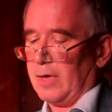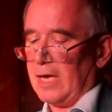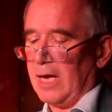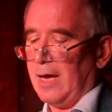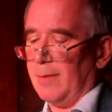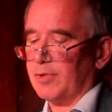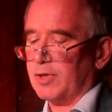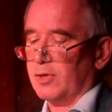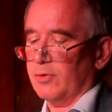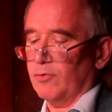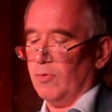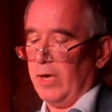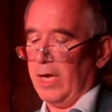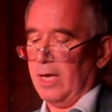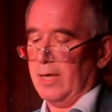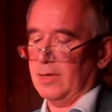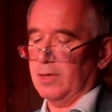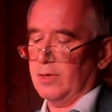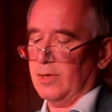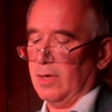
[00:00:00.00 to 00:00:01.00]
The caption
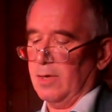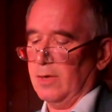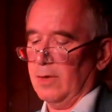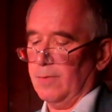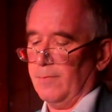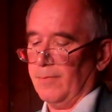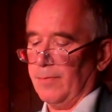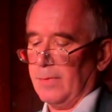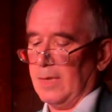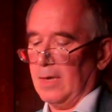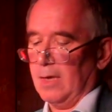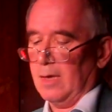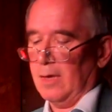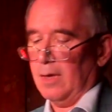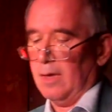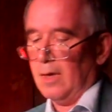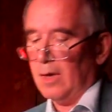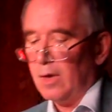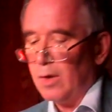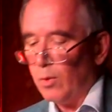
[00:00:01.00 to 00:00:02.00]
read,
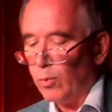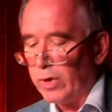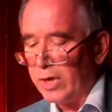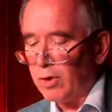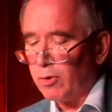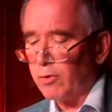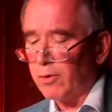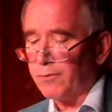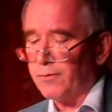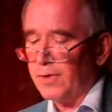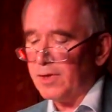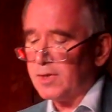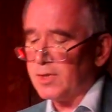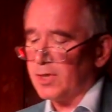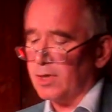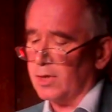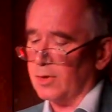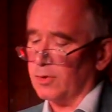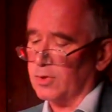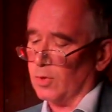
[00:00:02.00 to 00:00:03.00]
"Winner of
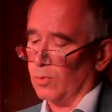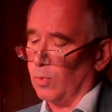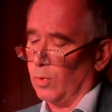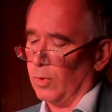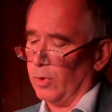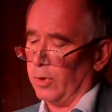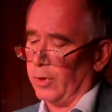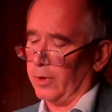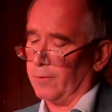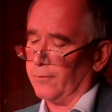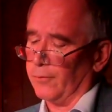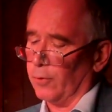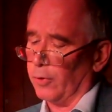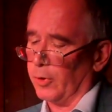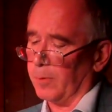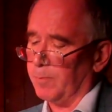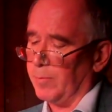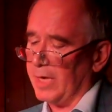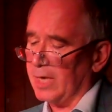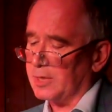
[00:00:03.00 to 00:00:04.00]
this year's award
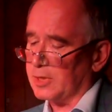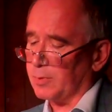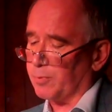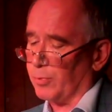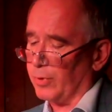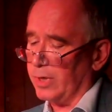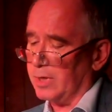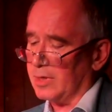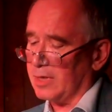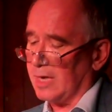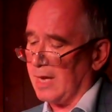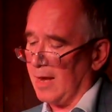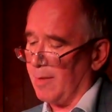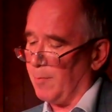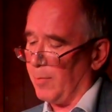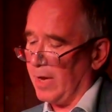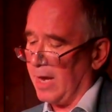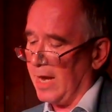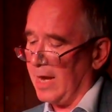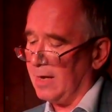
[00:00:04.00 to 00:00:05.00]
for Best Print
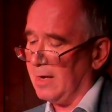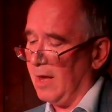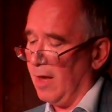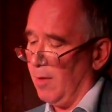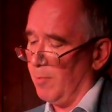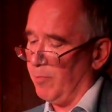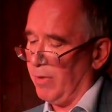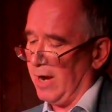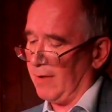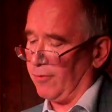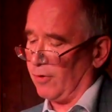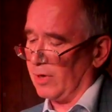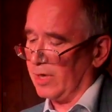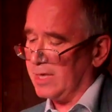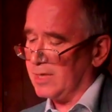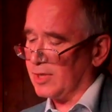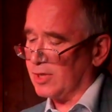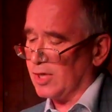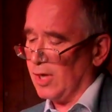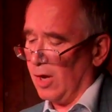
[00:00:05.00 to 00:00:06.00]
Campaign,
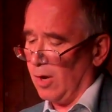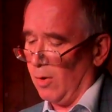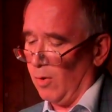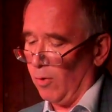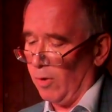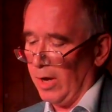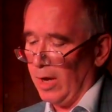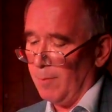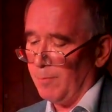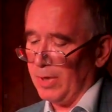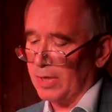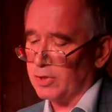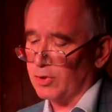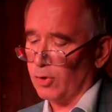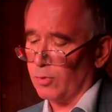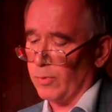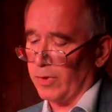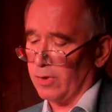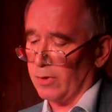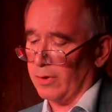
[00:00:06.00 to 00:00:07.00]
Beverly Stowe,
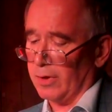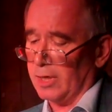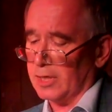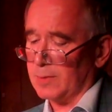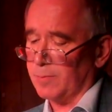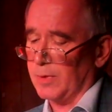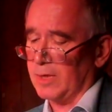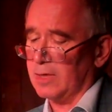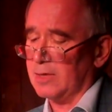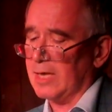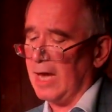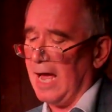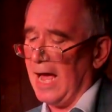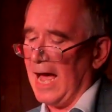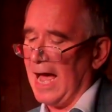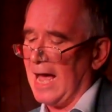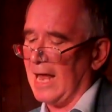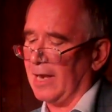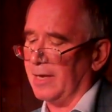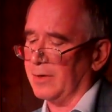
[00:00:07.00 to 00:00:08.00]
pictured with her husband,
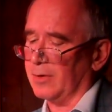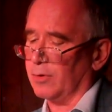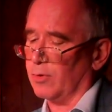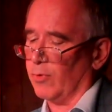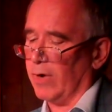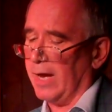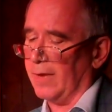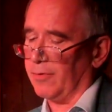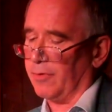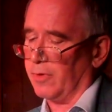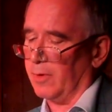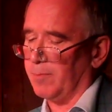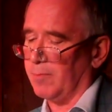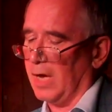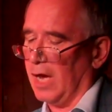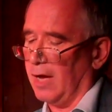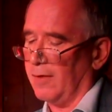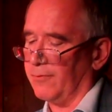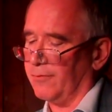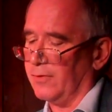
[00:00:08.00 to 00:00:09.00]
Alan
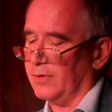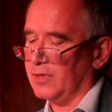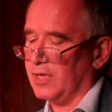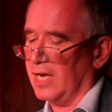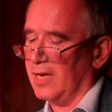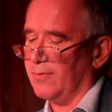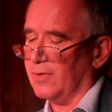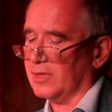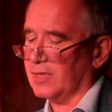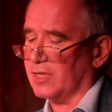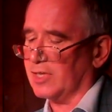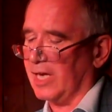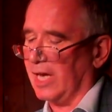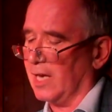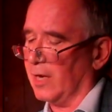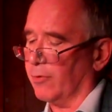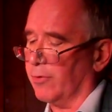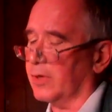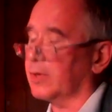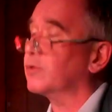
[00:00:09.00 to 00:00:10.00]
Grantham, of Davis
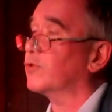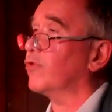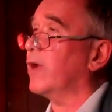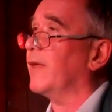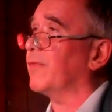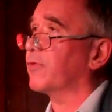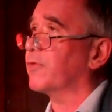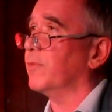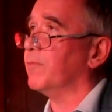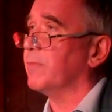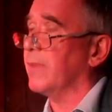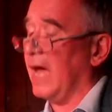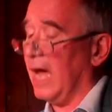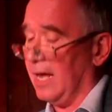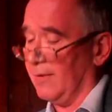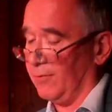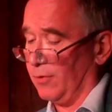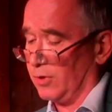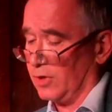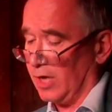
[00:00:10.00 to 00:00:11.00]
Geller & Grantham
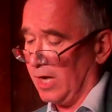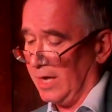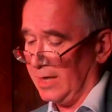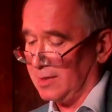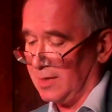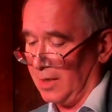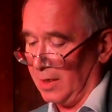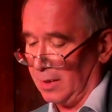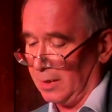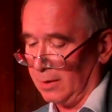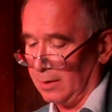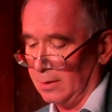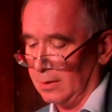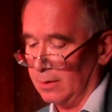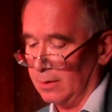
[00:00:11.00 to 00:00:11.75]
Advertising."